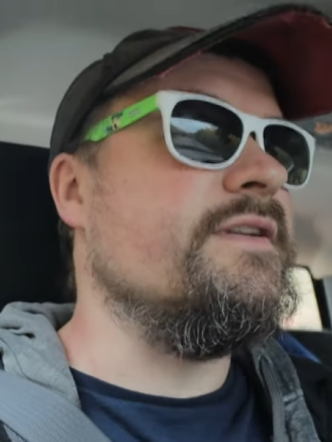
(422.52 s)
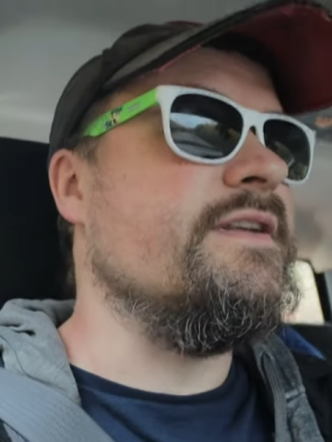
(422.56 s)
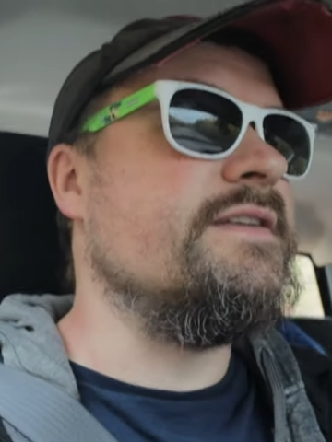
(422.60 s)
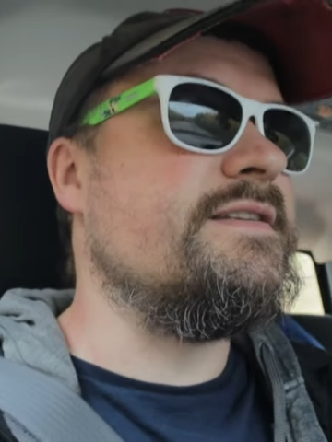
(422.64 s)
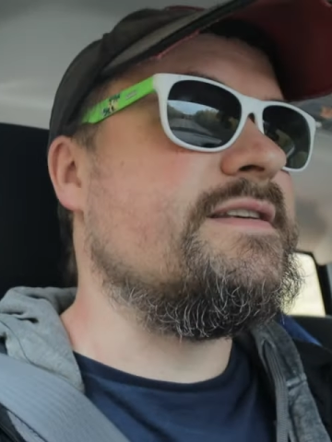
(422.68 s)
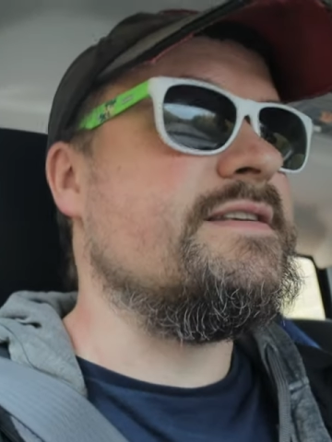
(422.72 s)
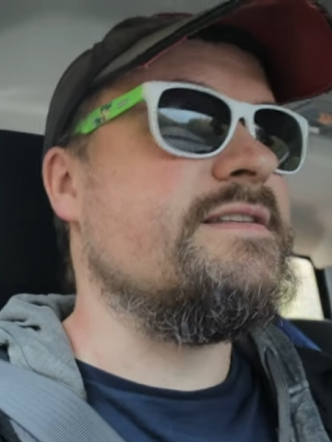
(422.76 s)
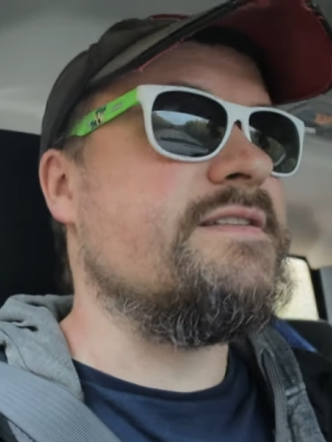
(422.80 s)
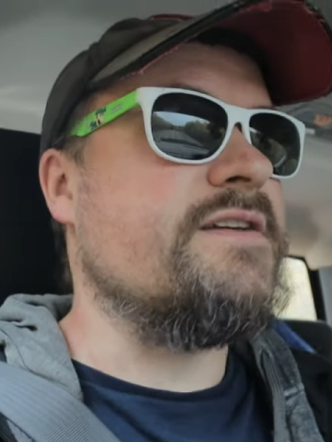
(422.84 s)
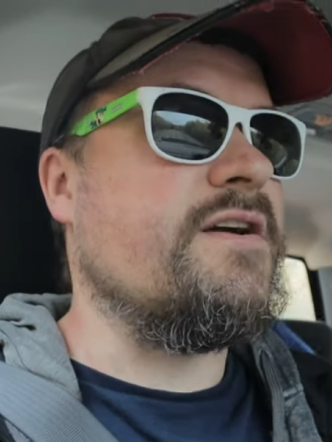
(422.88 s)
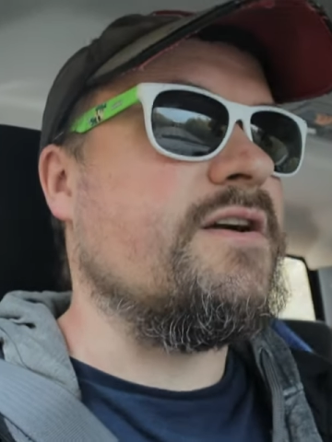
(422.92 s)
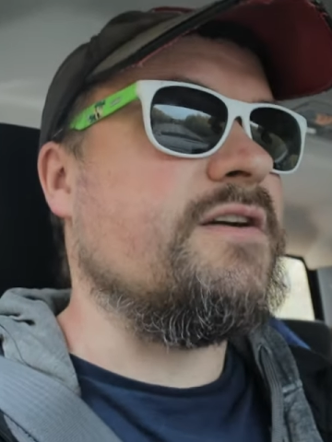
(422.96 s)

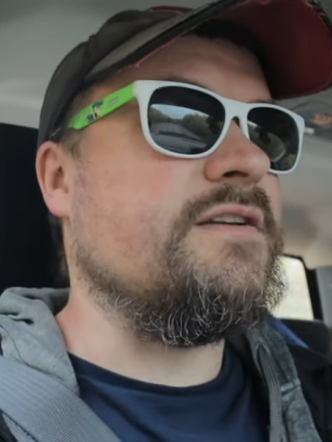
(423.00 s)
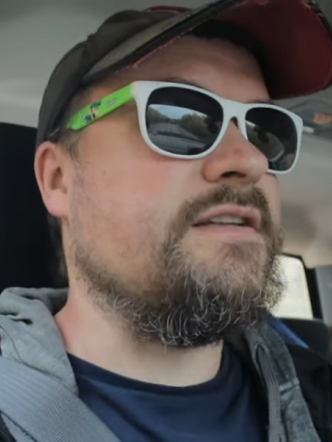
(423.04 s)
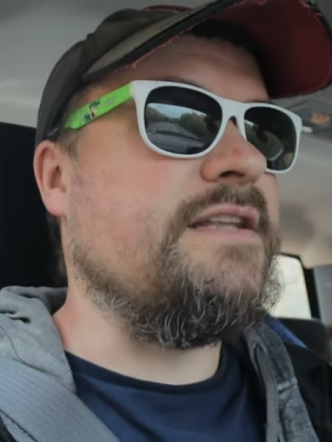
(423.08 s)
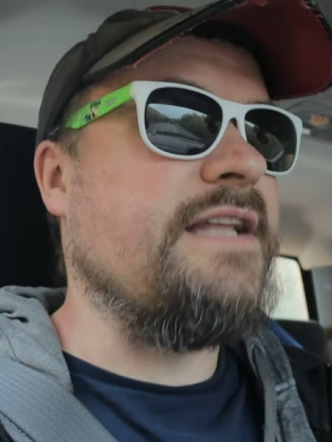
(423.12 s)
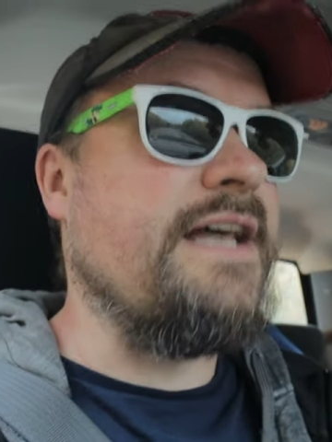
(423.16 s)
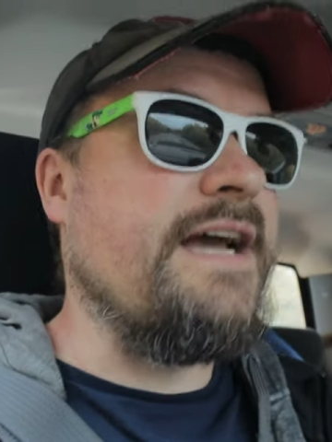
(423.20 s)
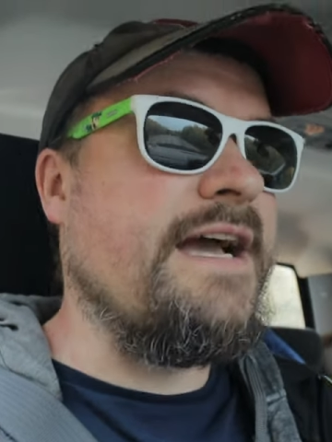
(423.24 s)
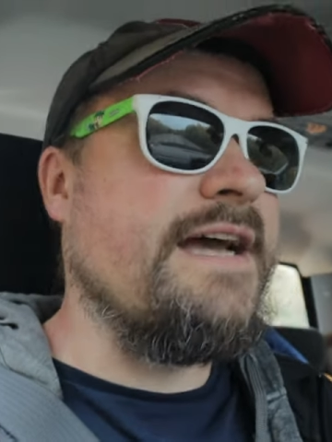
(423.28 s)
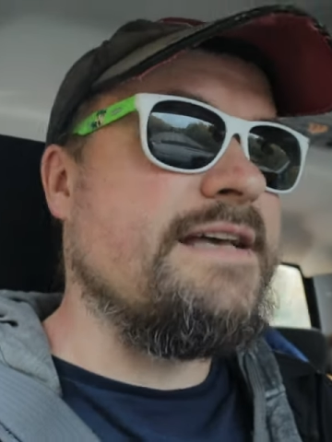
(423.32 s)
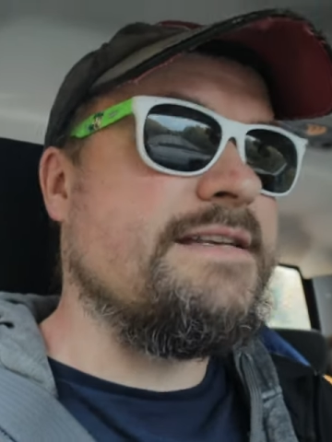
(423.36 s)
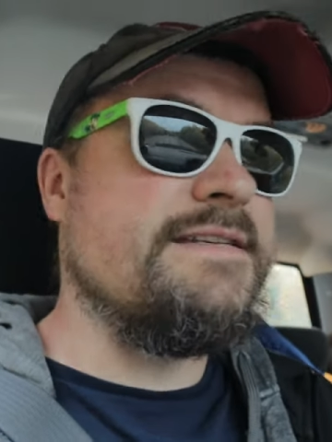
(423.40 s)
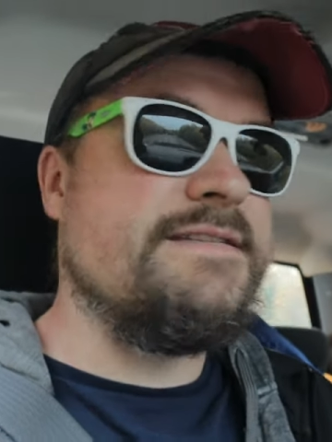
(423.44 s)
This is our
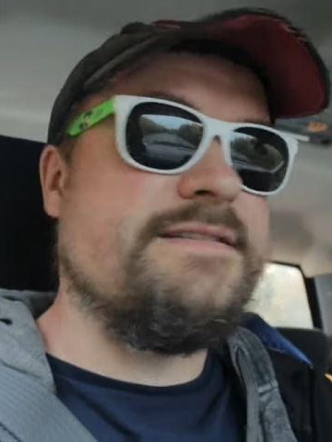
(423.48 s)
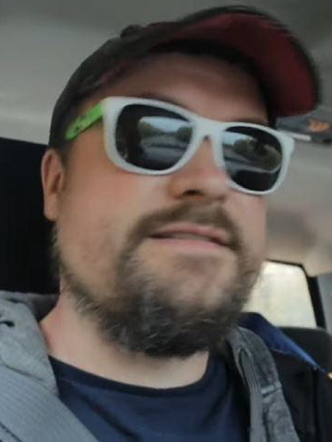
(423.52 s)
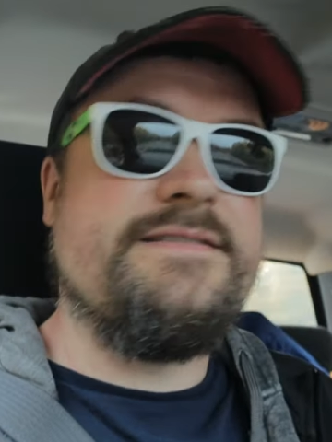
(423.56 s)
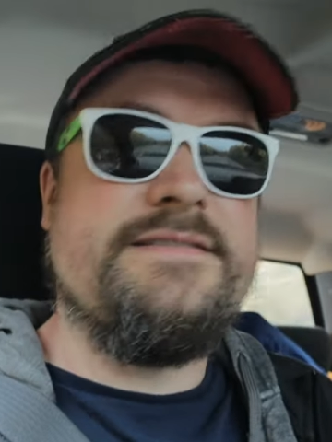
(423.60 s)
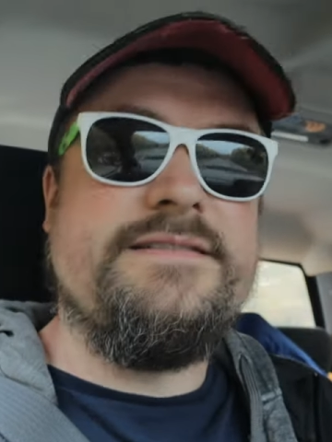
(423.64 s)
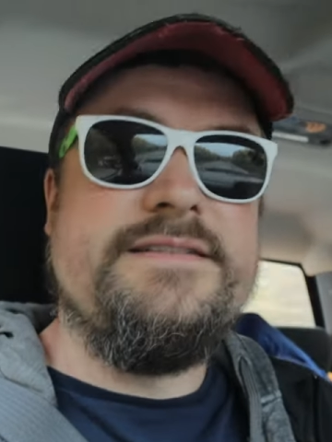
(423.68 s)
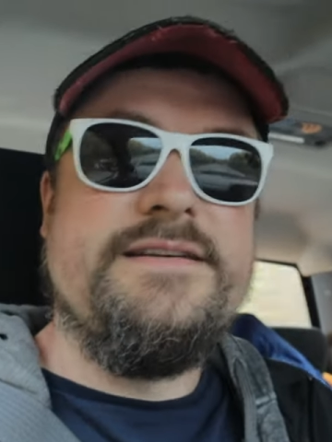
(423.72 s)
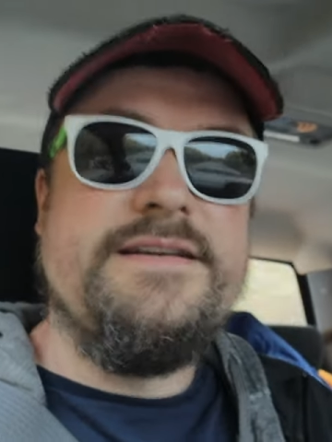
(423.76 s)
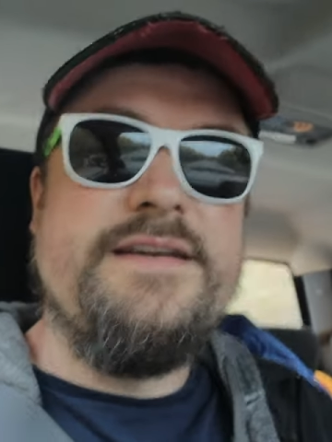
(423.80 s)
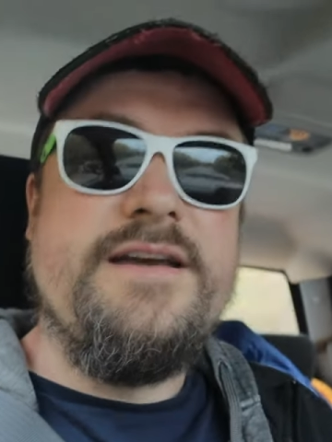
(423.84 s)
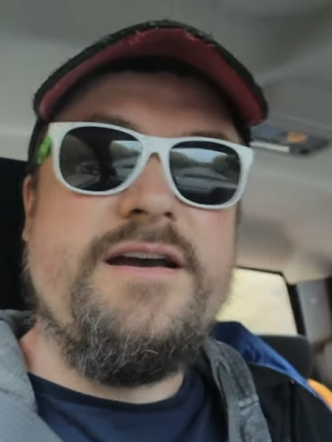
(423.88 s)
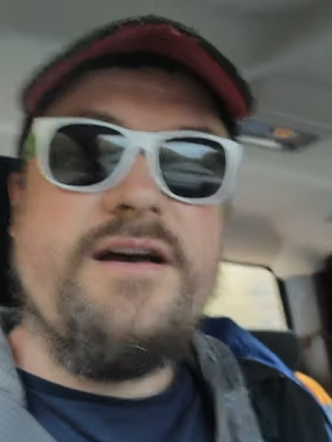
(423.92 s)
last
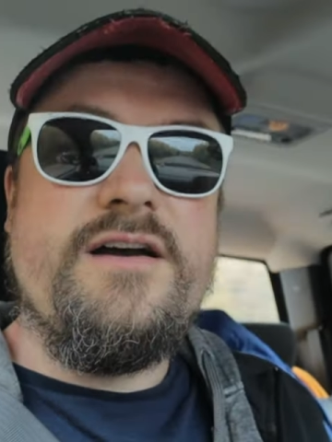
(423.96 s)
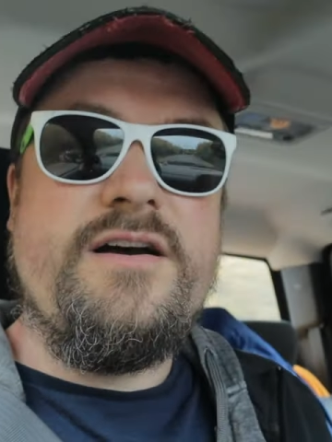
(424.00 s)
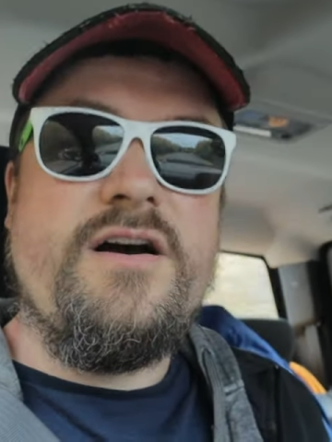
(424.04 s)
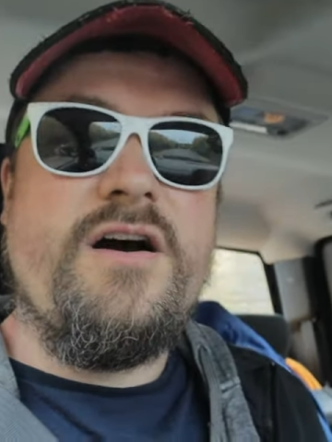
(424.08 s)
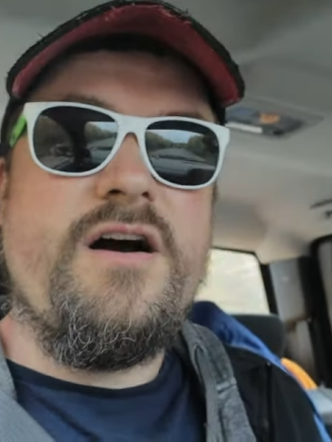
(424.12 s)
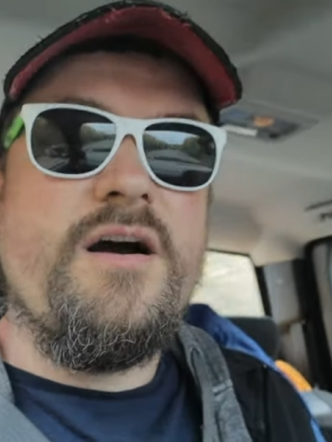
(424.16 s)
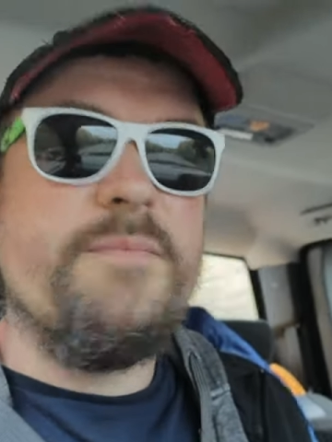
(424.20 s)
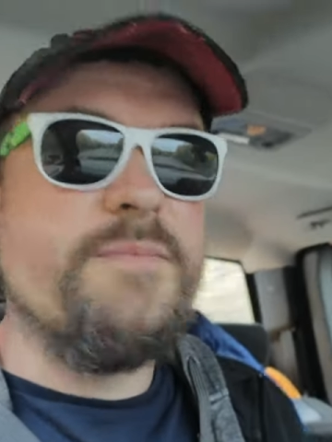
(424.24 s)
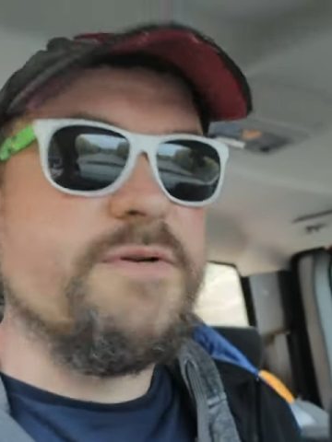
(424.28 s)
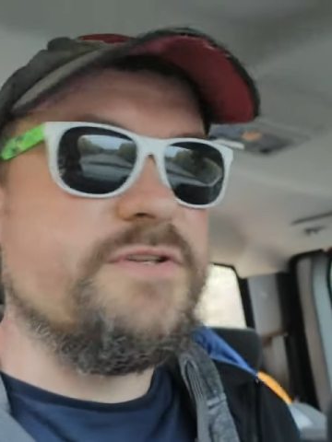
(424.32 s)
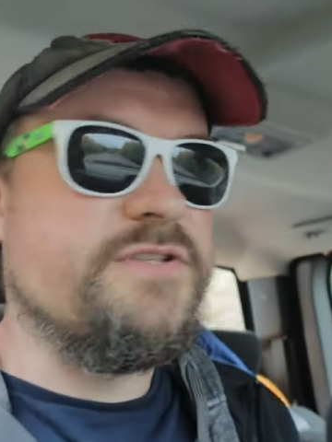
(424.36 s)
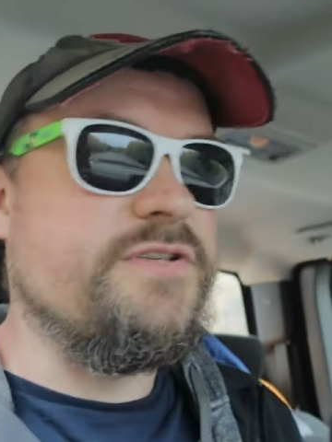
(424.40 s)

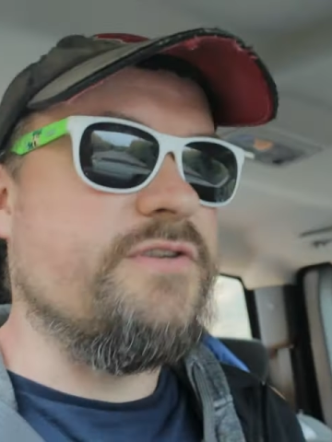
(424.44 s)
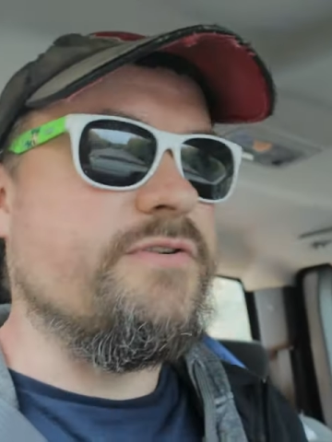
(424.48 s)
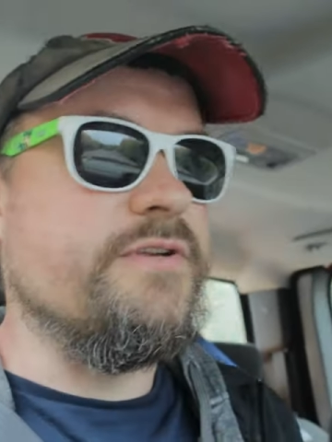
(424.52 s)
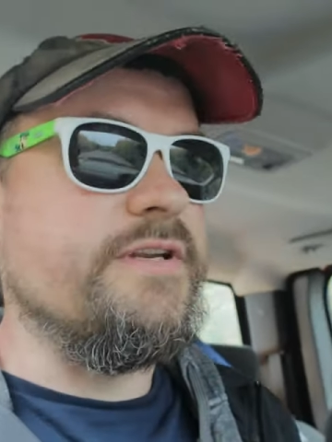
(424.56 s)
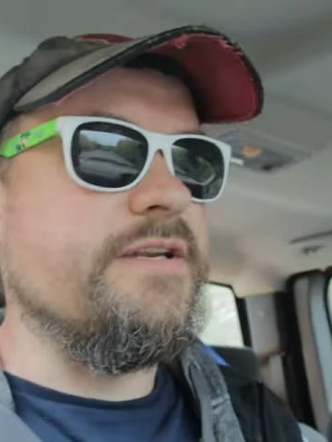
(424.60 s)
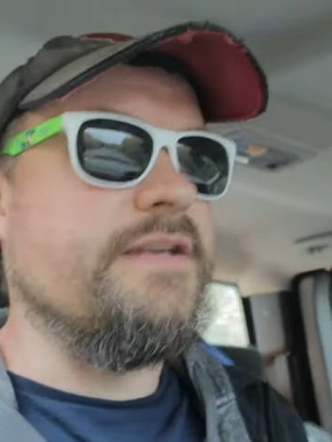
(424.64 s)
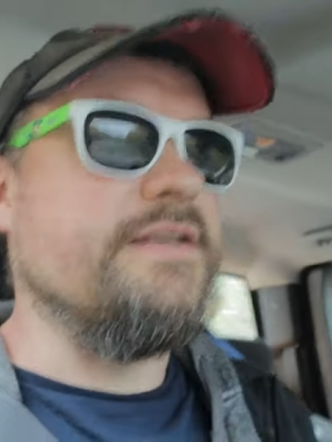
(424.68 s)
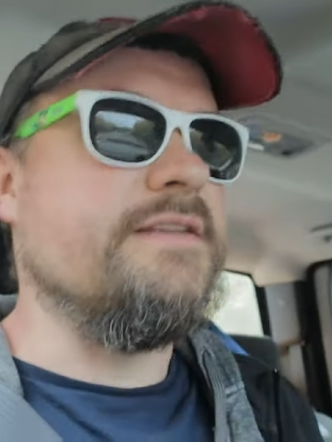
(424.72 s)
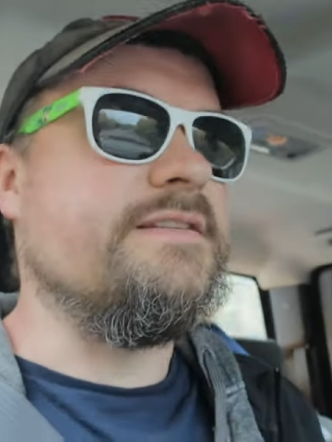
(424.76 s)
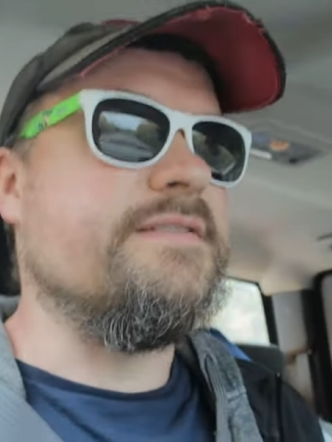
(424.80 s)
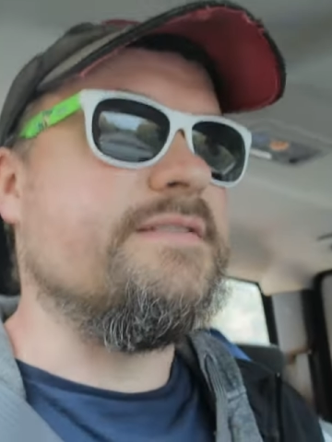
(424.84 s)
opportunity